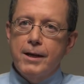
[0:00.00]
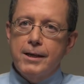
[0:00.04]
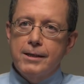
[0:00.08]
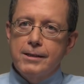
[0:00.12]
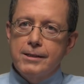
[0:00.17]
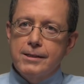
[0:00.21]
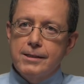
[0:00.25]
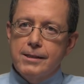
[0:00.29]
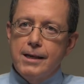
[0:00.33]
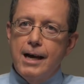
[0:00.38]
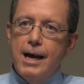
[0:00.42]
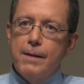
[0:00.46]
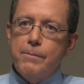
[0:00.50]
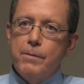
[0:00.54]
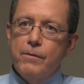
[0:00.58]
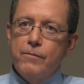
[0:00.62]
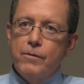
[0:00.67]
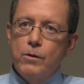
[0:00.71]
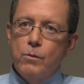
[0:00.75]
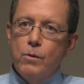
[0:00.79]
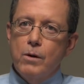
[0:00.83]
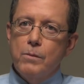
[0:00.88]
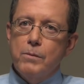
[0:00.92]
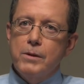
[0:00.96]
I can stop
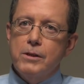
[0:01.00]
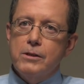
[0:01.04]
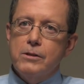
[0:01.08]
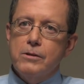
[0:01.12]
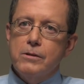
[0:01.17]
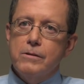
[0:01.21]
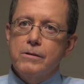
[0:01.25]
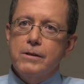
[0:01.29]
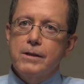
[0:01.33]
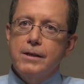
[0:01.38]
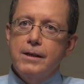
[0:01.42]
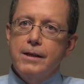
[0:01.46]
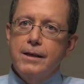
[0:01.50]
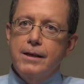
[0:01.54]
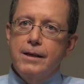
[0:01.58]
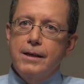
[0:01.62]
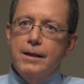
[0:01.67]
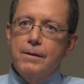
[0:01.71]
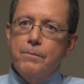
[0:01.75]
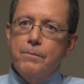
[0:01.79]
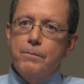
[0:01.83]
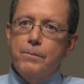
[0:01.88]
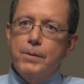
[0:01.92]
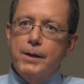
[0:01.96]
if you want me to.
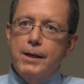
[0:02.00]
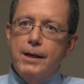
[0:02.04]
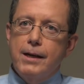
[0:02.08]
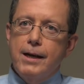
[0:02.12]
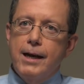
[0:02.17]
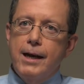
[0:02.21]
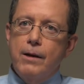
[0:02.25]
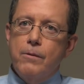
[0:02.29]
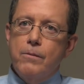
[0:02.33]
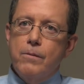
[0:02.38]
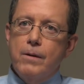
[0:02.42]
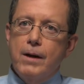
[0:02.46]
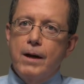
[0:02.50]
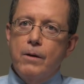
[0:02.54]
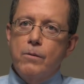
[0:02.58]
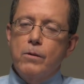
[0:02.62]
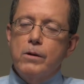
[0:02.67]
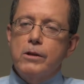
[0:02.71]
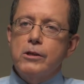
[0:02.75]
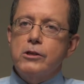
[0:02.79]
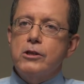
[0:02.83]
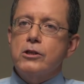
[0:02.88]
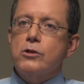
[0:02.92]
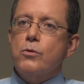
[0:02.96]
But I
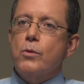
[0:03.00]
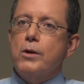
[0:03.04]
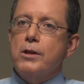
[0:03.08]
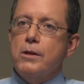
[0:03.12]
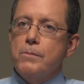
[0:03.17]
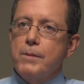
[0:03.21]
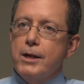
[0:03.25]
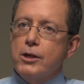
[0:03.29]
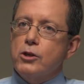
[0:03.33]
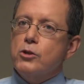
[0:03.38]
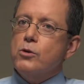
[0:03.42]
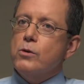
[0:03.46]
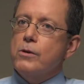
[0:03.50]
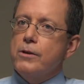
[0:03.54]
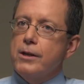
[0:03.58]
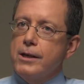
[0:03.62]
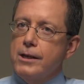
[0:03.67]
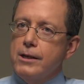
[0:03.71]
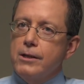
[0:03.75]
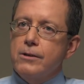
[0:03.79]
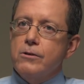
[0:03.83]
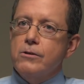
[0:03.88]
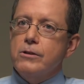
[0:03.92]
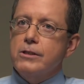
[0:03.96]
really just wanted to make sure that
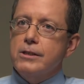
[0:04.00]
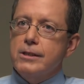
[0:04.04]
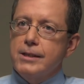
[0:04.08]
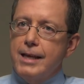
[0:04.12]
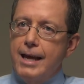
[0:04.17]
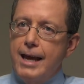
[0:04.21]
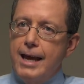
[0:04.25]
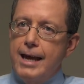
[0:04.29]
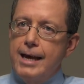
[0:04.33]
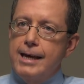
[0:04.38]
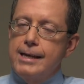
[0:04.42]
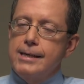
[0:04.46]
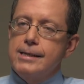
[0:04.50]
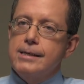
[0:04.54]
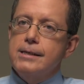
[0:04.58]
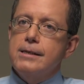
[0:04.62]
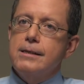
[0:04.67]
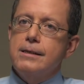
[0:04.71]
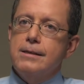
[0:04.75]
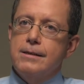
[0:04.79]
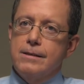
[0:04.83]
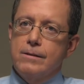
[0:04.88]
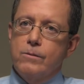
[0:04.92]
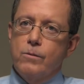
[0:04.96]
I understand
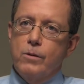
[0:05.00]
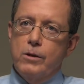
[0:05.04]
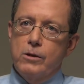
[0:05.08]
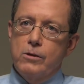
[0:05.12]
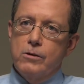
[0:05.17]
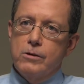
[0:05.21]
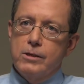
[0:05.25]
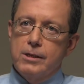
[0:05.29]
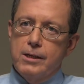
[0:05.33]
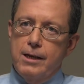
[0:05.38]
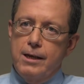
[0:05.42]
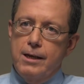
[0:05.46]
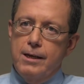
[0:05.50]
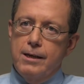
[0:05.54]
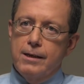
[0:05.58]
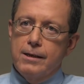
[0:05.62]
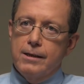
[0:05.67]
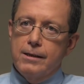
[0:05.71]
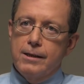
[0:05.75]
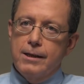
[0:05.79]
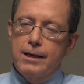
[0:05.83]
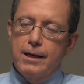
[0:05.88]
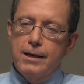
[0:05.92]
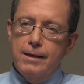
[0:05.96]
what you're saying
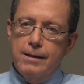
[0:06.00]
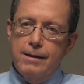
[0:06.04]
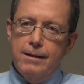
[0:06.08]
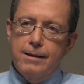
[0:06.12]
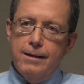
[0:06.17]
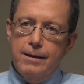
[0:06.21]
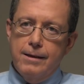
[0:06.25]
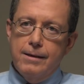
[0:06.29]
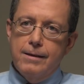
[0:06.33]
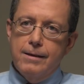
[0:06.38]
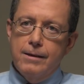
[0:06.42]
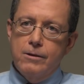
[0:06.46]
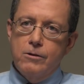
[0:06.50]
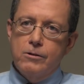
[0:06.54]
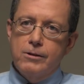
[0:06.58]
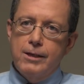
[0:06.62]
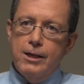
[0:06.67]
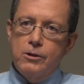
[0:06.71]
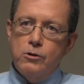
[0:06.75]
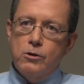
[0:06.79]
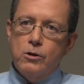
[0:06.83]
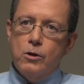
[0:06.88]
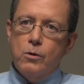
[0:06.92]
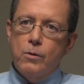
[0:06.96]
and that I
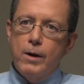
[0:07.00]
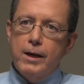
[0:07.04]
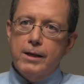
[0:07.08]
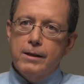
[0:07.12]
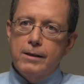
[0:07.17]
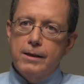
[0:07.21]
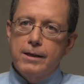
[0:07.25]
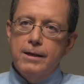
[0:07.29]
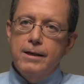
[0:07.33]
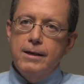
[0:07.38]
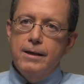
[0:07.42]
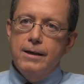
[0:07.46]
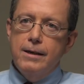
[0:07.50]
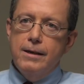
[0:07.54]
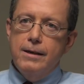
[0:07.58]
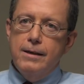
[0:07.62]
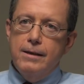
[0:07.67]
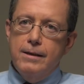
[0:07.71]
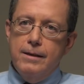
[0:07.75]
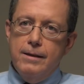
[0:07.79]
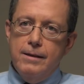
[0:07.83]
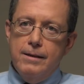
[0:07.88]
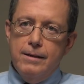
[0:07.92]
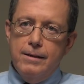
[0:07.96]
understand you correctly.
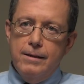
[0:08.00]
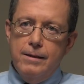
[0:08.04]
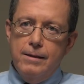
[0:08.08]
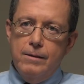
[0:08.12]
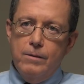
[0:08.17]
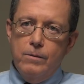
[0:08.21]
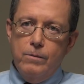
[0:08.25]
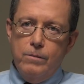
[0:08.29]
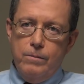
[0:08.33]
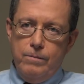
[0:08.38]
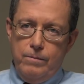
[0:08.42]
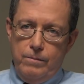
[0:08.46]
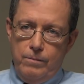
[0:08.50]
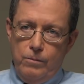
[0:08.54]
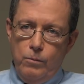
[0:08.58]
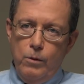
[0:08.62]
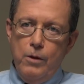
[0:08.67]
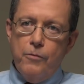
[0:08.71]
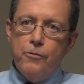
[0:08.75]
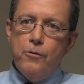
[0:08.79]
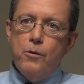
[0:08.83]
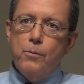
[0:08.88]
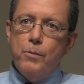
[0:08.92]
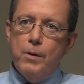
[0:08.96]

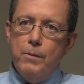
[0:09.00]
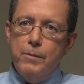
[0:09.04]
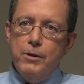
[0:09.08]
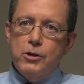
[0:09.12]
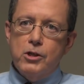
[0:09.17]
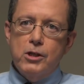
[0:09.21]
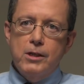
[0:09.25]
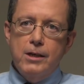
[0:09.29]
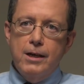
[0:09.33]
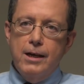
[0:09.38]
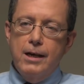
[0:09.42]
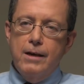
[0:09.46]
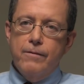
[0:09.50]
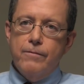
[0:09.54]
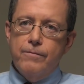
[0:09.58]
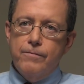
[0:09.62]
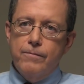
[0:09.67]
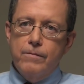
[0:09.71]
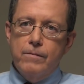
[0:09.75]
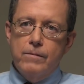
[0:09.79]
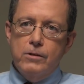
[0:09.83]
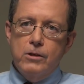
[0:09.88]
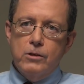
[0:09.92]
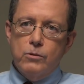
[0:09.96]
With your permission, I
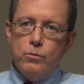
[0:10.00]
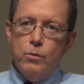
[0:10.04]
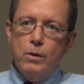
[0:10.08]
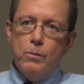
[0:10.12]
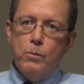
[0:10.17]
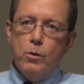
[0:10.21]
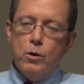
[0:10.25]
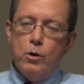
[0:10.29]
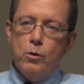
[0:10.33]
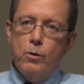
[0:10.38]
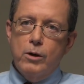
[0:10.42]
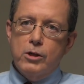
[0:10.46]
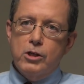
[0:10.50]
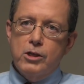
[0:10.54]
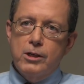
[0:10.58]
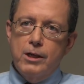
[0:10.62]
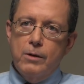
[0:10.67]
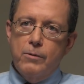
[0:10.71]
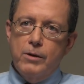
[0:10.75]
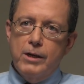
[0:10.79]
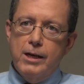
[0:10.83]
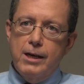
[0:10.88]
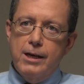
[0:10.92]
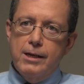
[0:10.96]
have just one more question
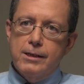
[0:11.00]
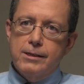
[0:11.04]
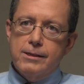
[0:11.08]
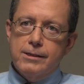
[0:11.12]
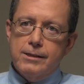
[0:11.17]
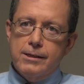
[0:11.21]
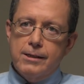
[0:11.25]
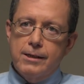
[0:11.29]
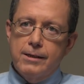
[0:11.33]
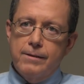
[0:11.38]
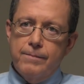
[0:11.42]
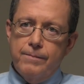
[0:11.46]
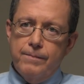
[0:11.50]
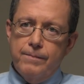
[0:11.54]
I want to ask.